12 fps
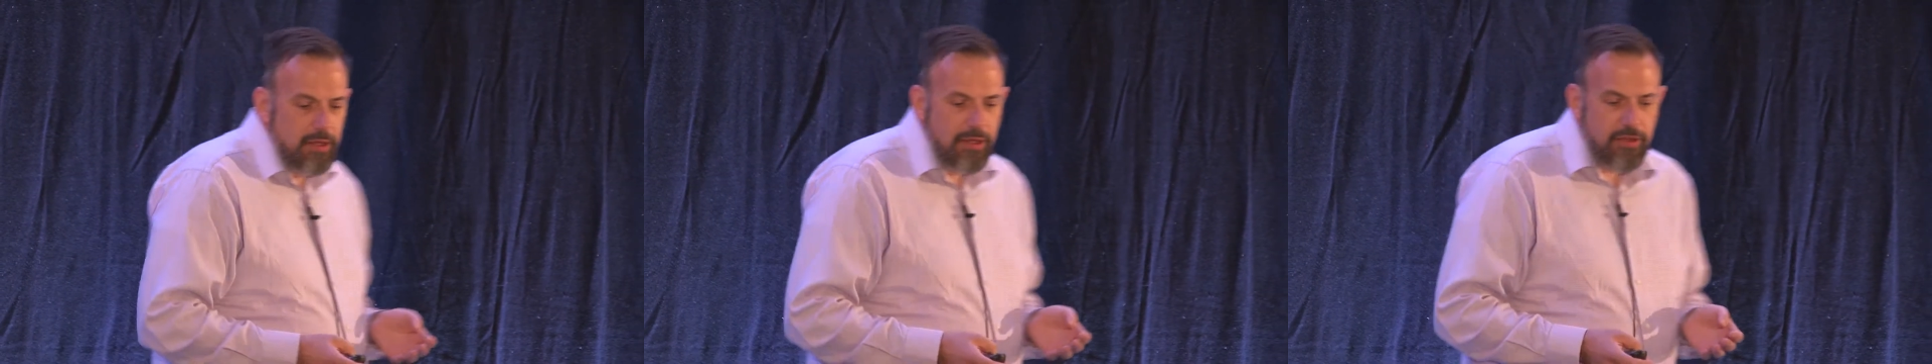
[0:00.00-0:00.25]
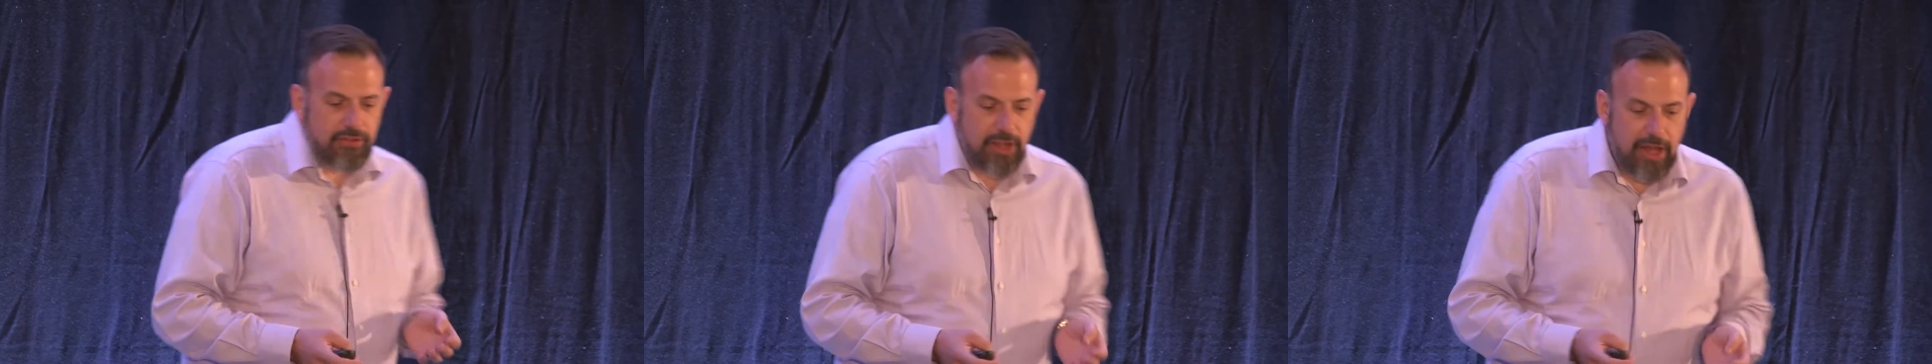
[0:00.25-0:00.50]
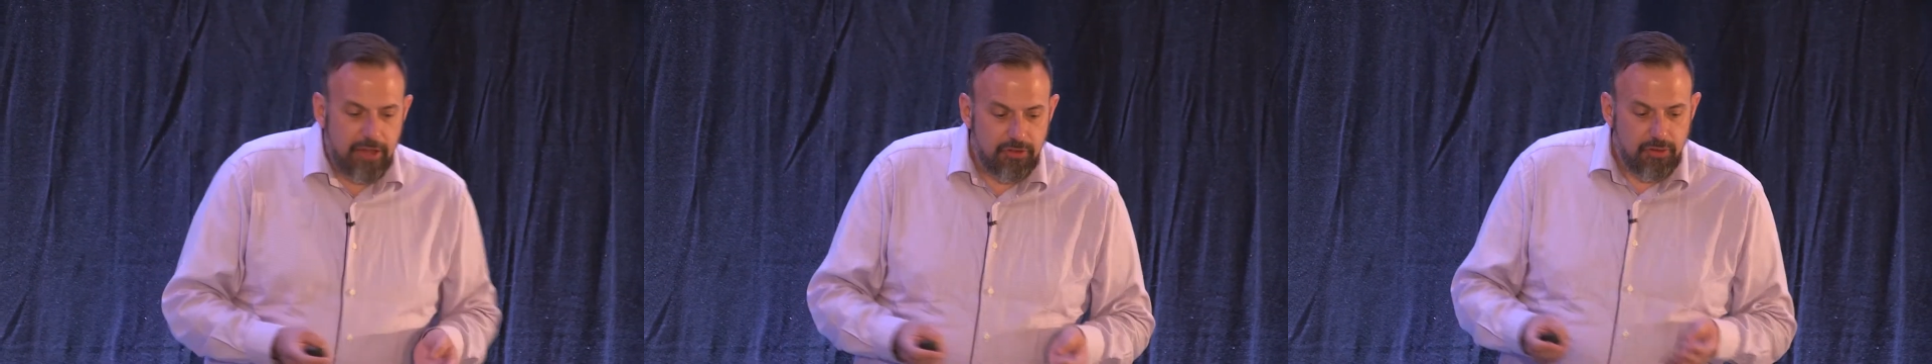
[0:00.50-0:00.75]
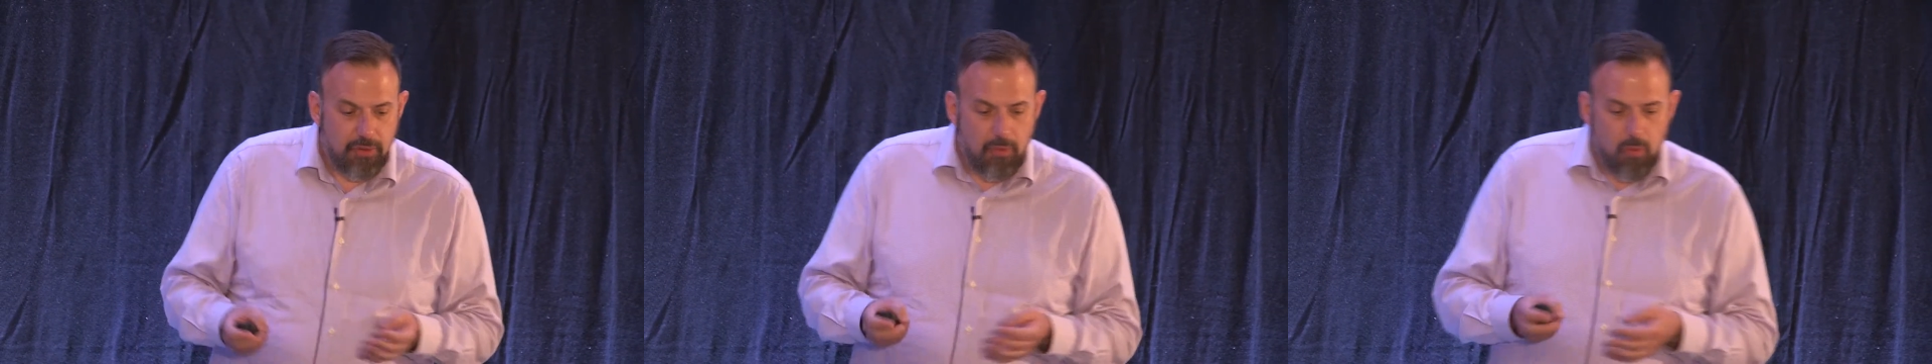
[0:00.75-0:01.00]
he
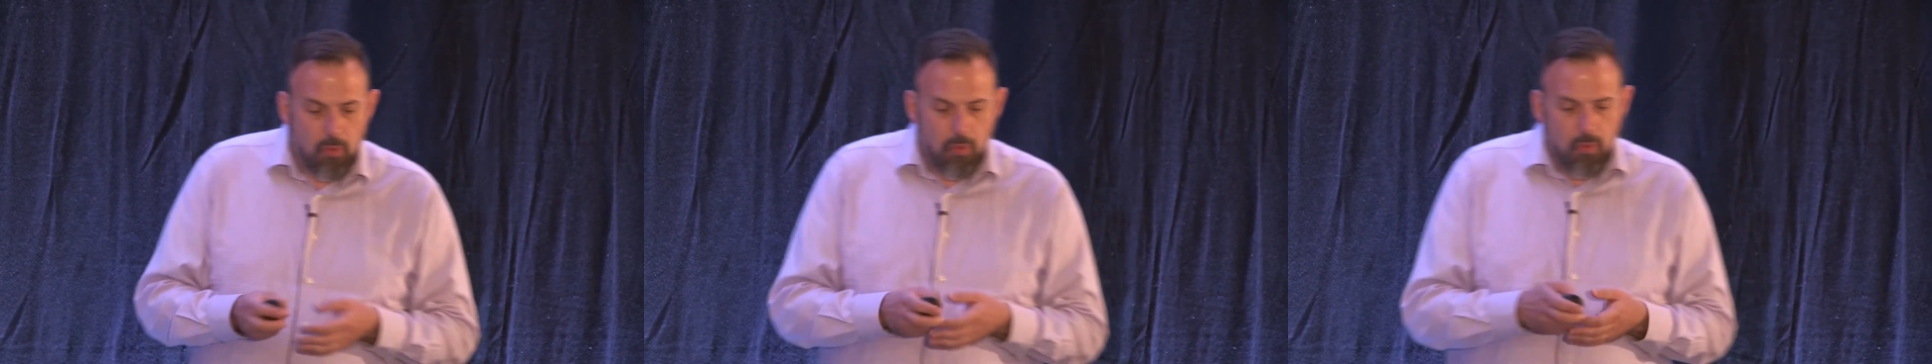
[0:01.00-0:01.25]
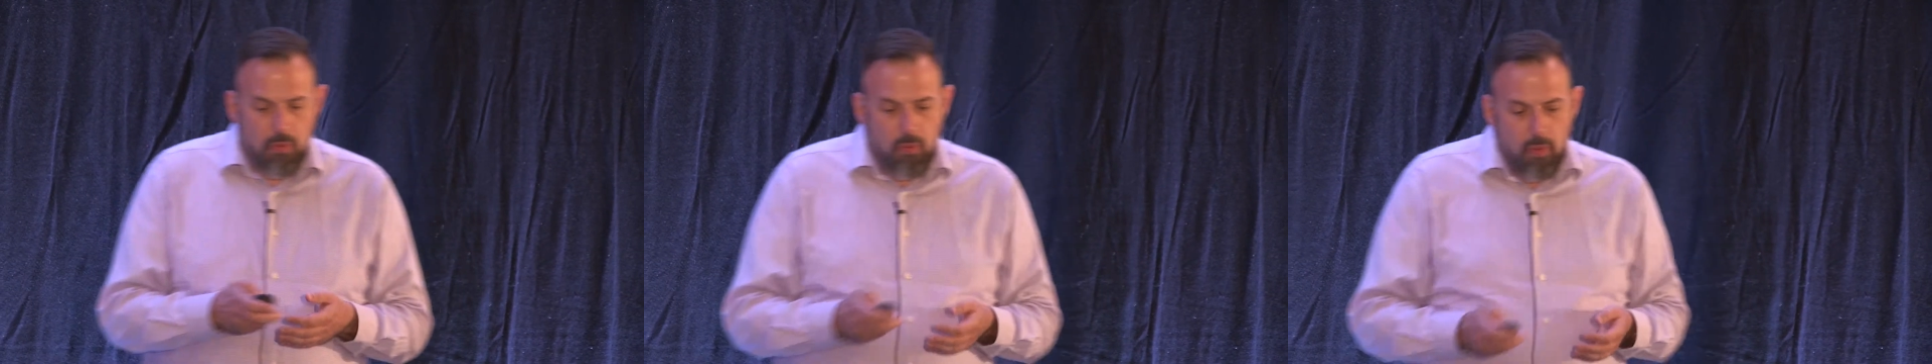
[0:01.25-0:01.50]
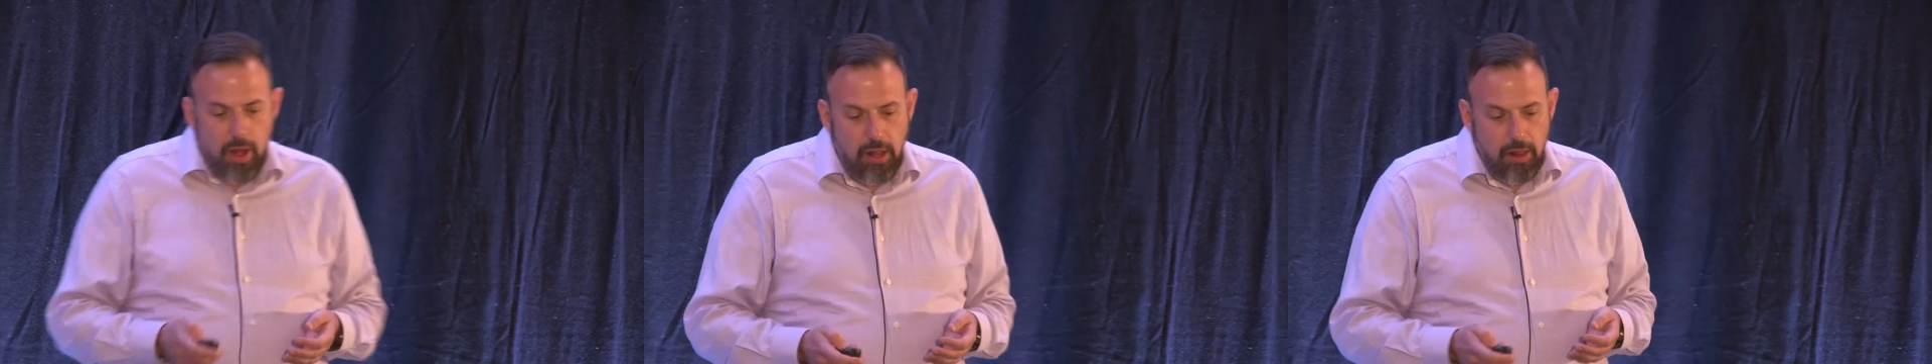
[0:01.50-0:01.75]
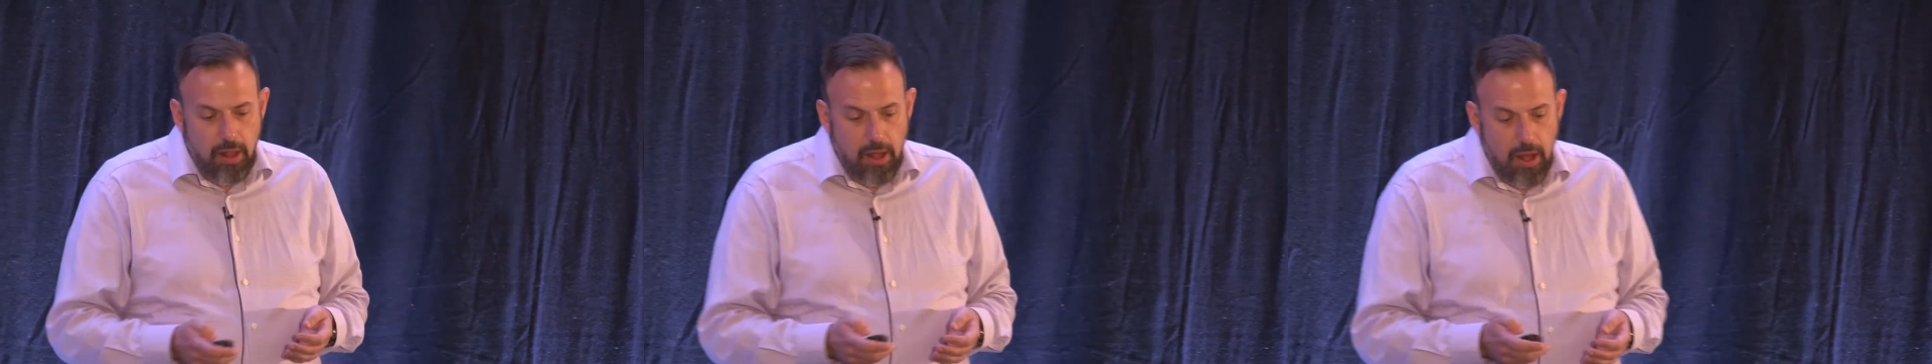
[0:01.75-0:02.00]
says,
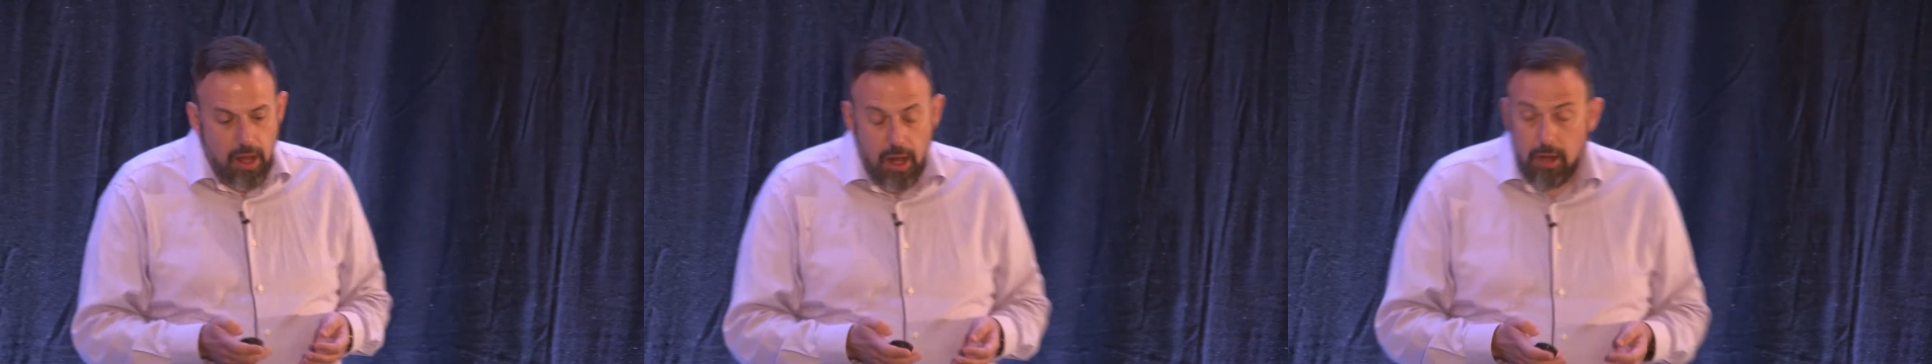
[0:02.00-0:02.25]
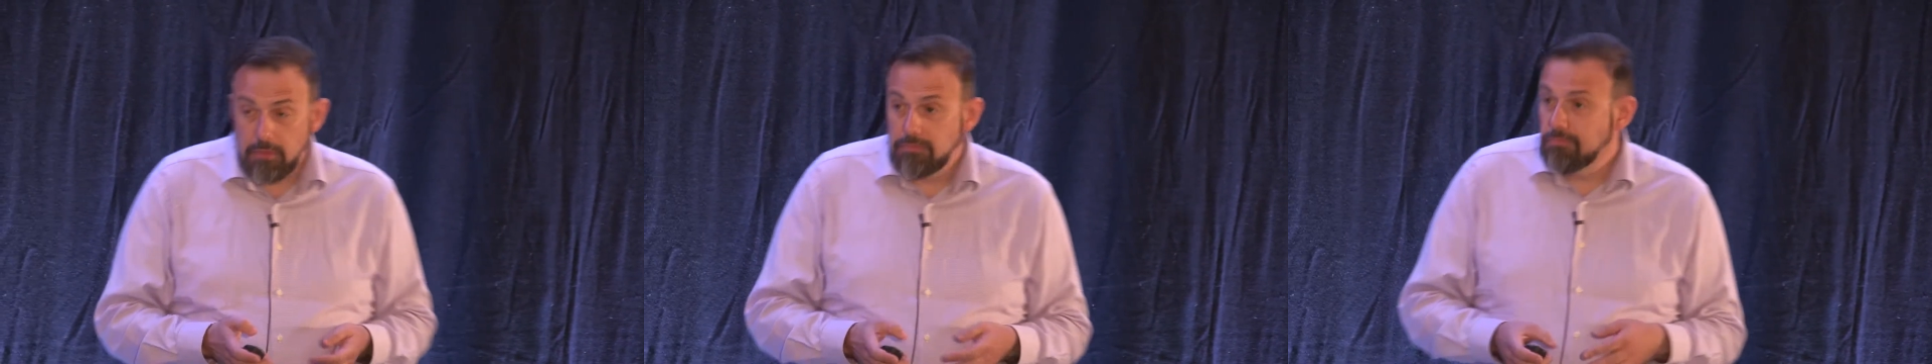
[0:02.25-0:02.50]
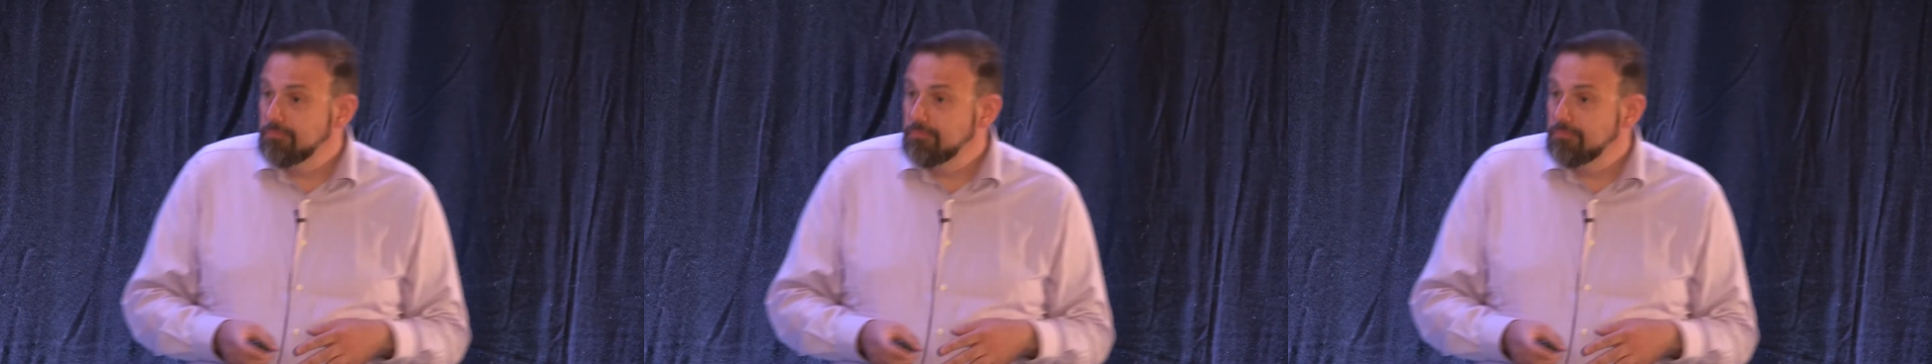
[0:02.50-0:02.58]
well,